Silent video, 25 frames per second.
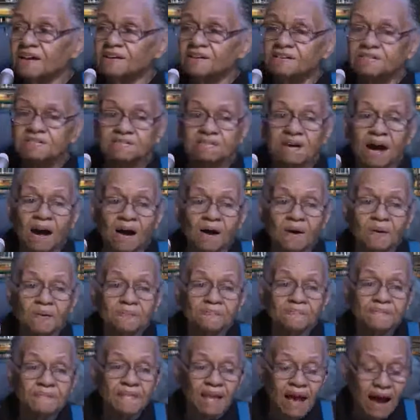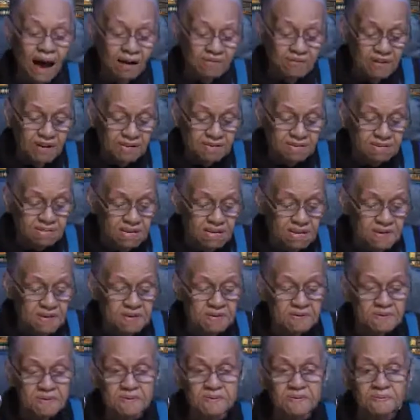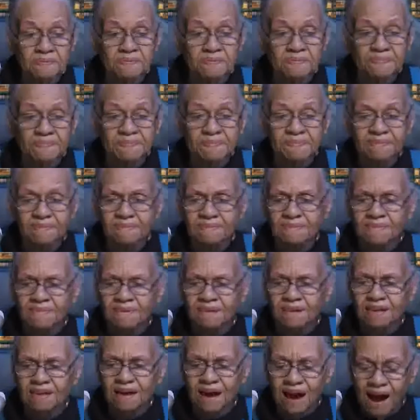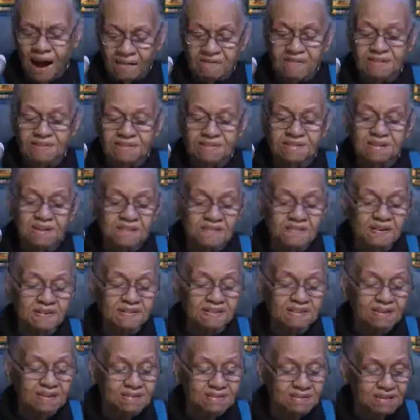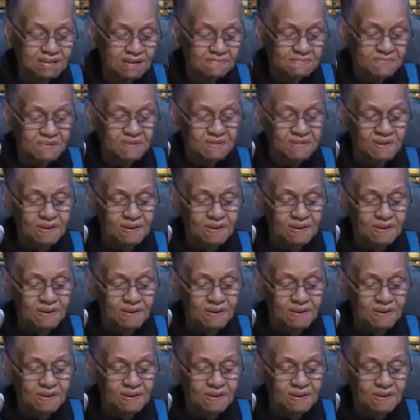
So I will see you I will see you in December.